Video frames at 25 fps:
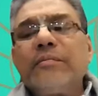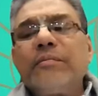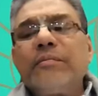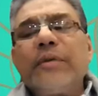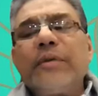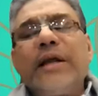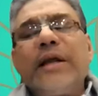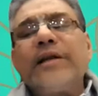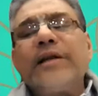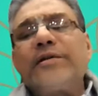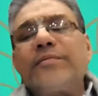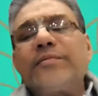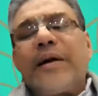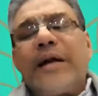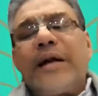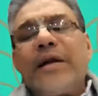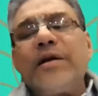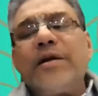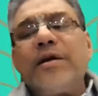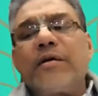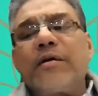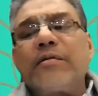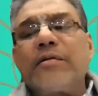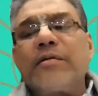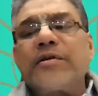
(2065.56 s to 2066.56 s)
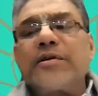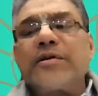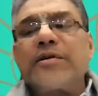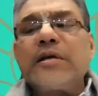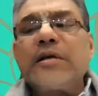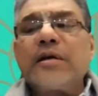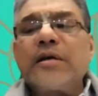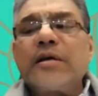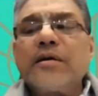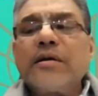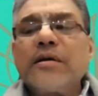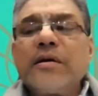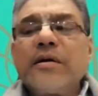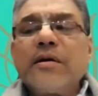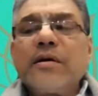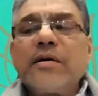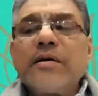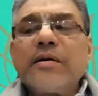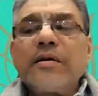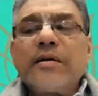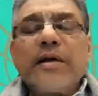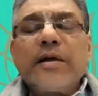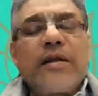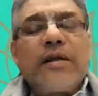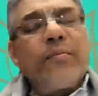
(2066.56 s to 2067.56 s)
Please, my dear Krishna,
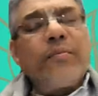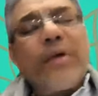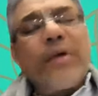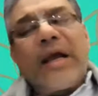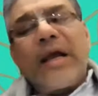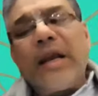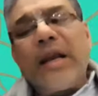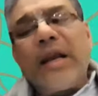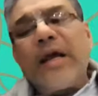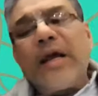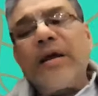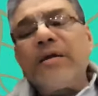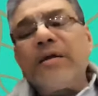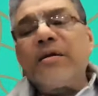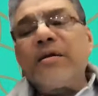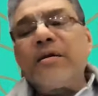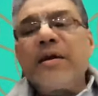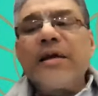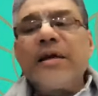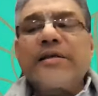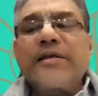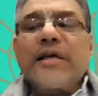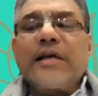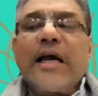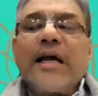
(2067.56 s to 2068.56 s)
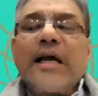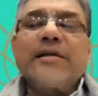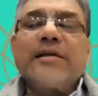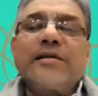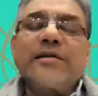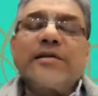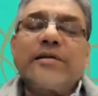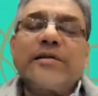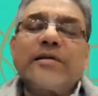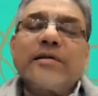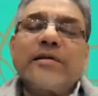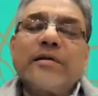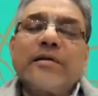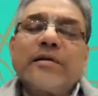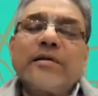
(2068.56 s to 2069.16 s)
in the beginning, he says,